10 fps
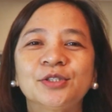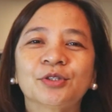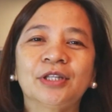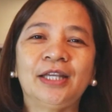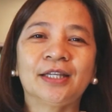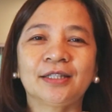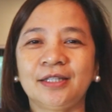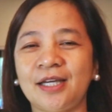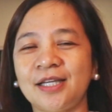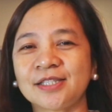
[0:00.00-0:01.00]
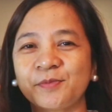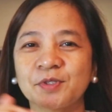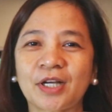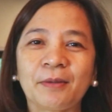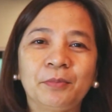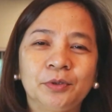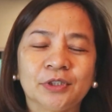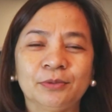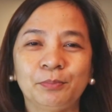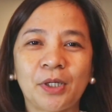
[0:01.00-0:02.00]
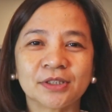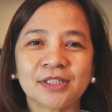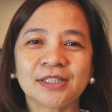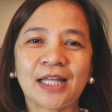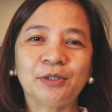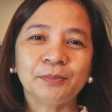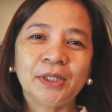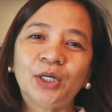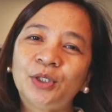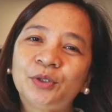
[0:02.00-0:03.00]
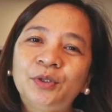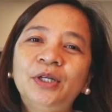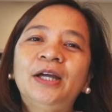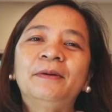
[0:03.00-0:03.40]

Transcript: to click the subscribe button down below